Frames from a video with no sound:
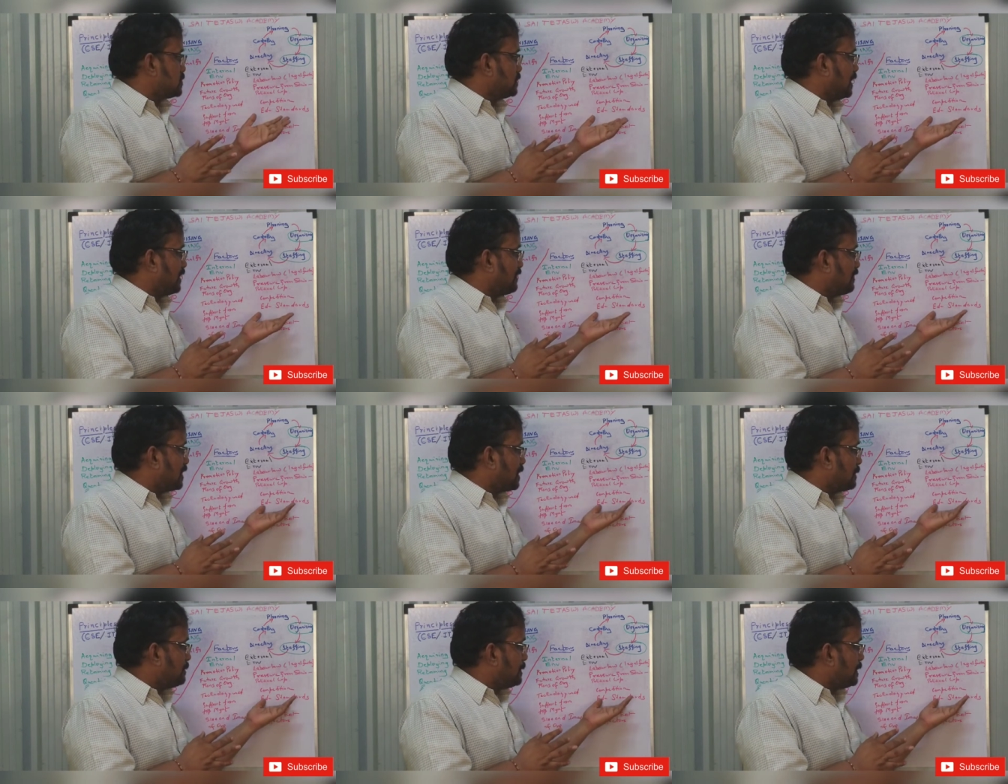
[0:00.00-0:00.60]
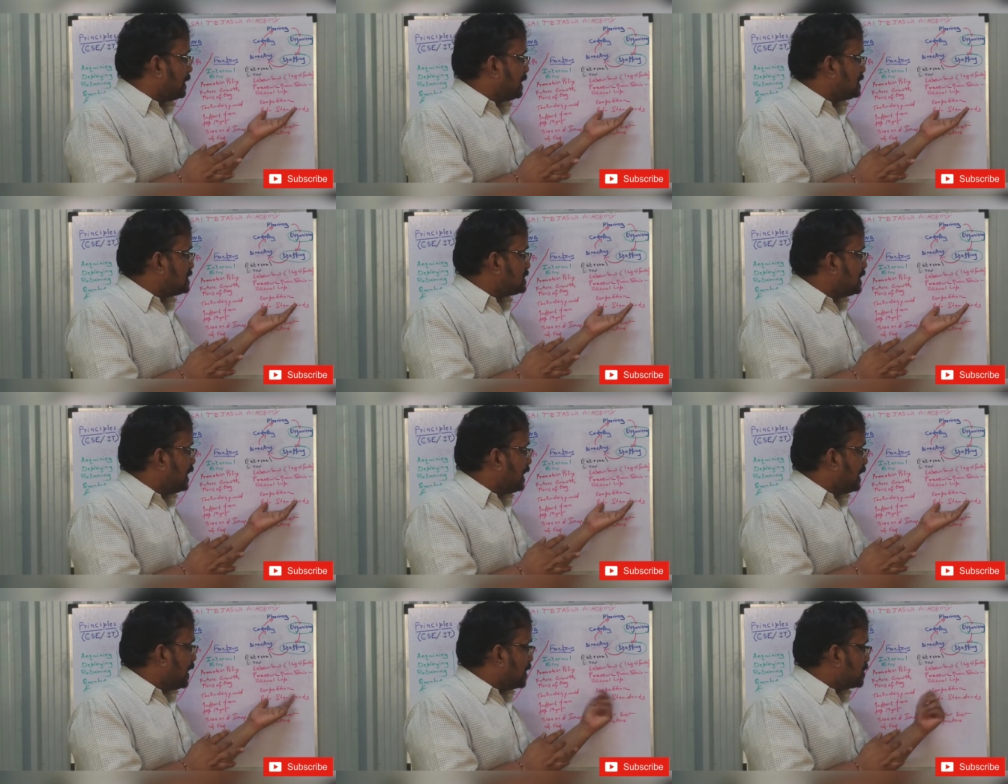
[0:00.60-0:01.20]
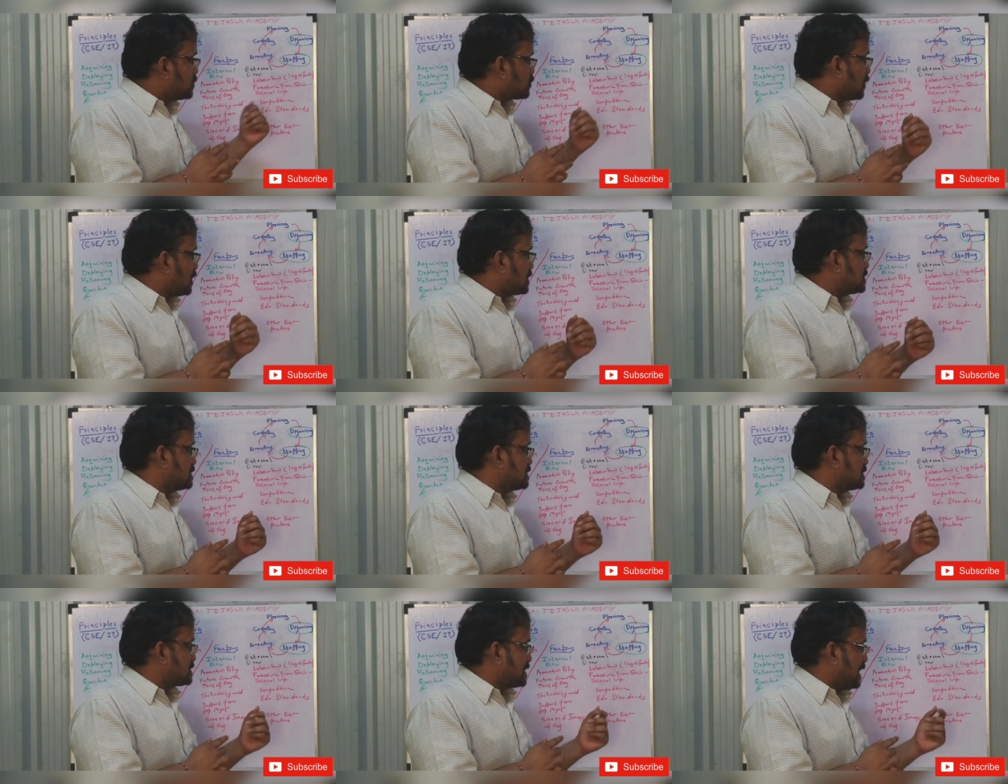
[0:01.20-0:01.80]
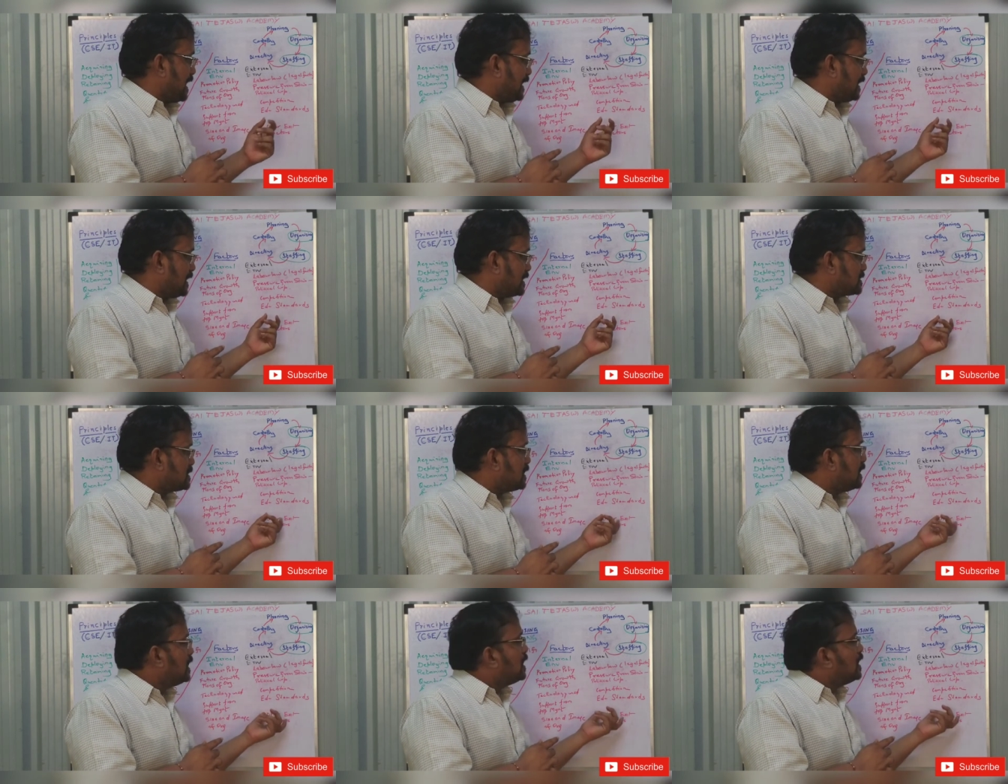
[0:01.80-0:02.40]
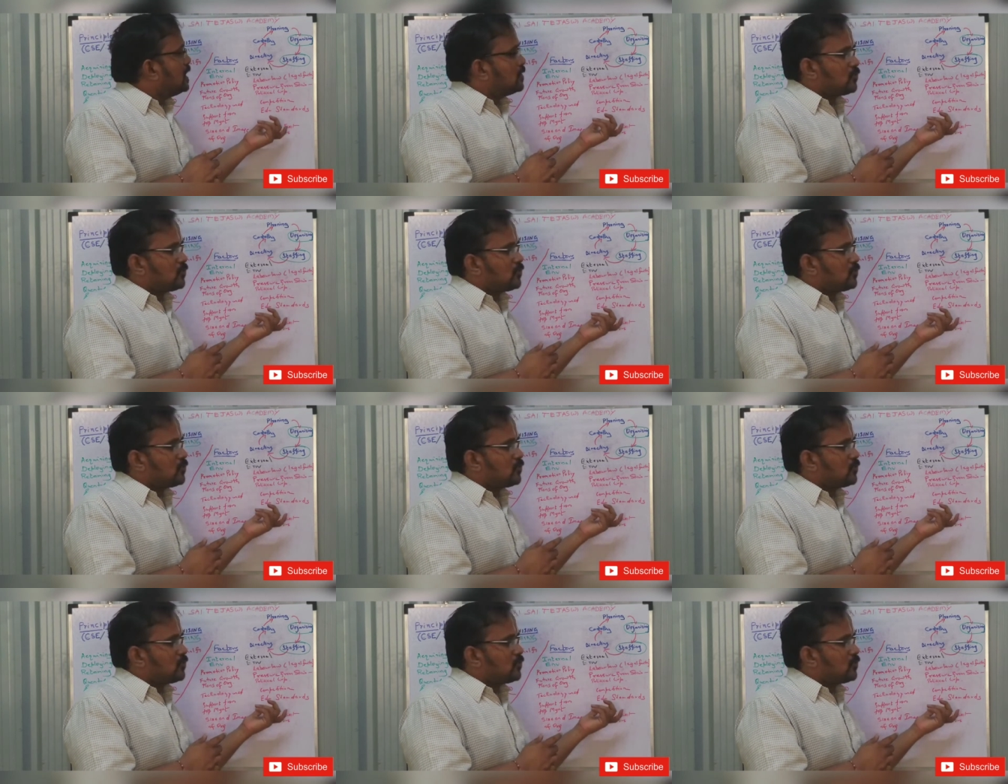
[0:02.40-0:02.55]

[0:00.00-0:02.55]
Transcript: So that will come in education standards.